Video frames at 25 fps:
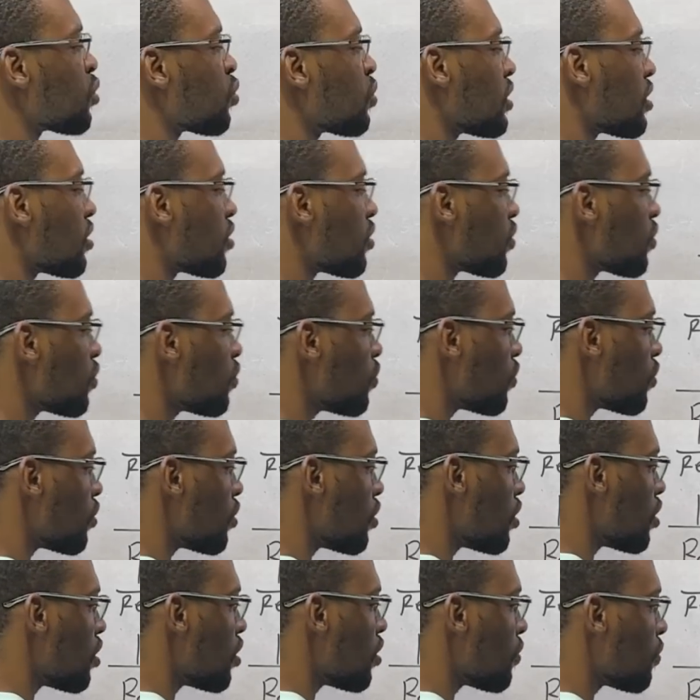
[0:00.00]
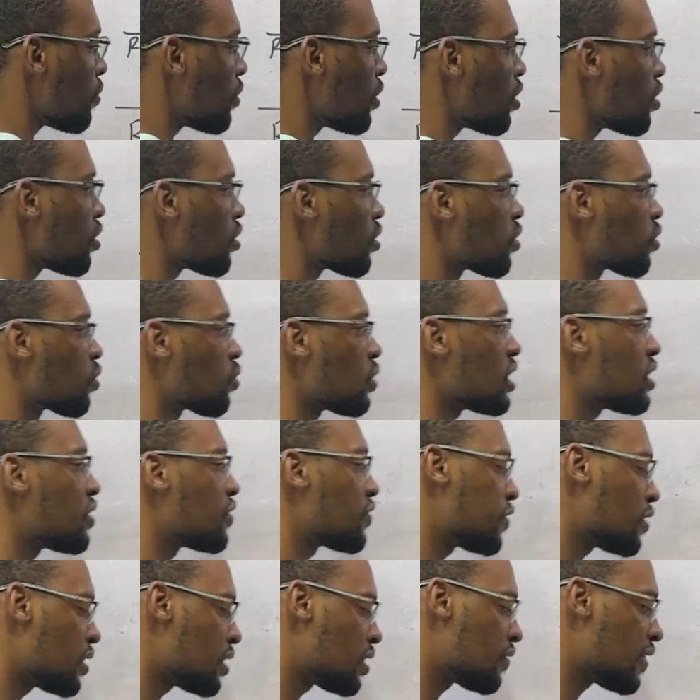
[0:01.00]
1, 2, plus
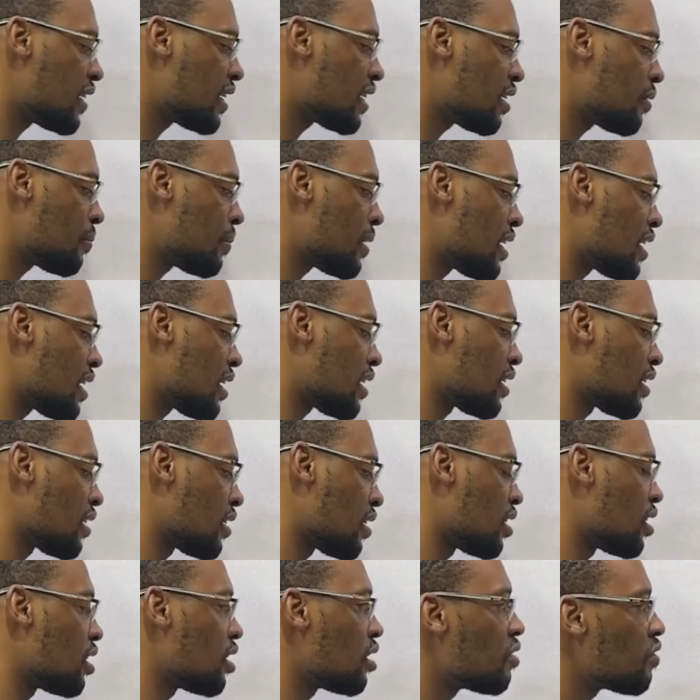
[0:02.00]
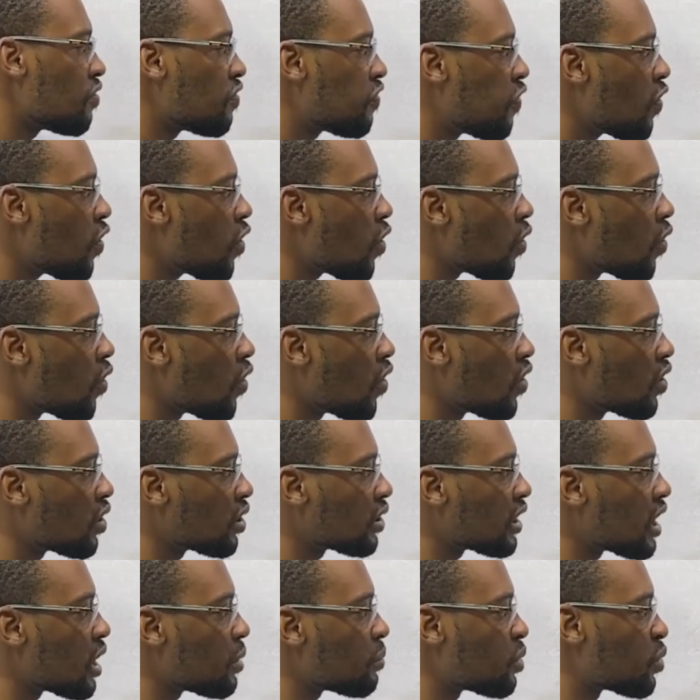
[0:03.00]
24 divided by 4
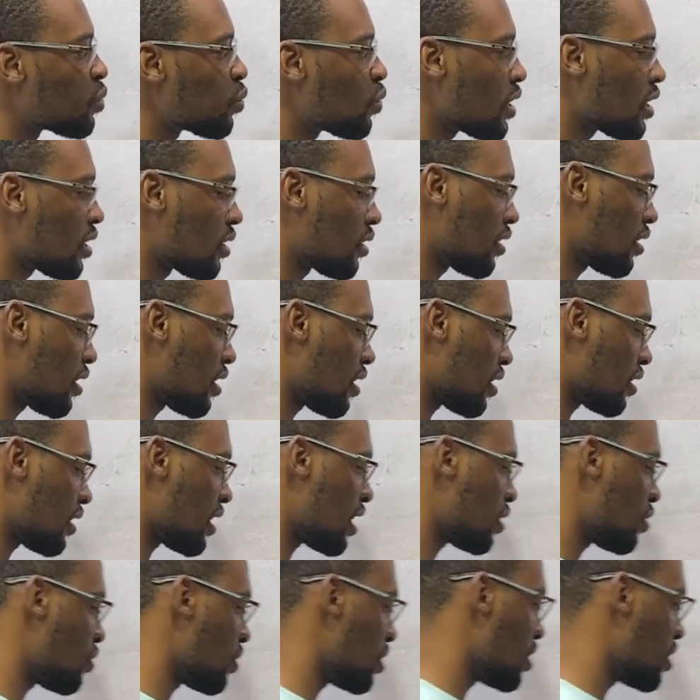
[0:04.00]
times 1, that should